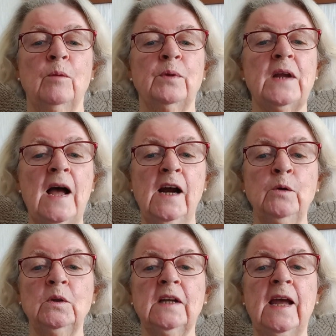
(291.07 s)
But I
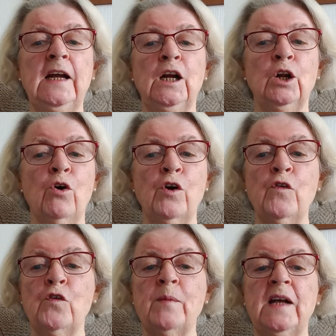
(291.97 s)
will gain glory
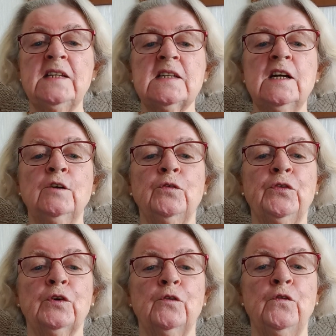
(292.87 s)
for myself
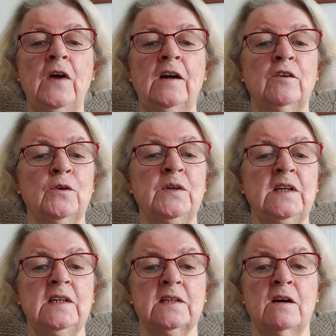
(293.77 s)
through Pharaoh and
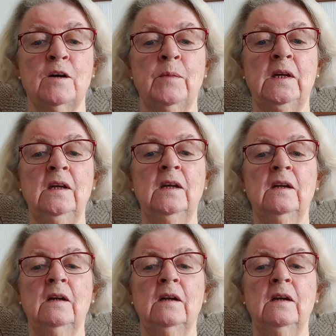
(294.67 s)
his army,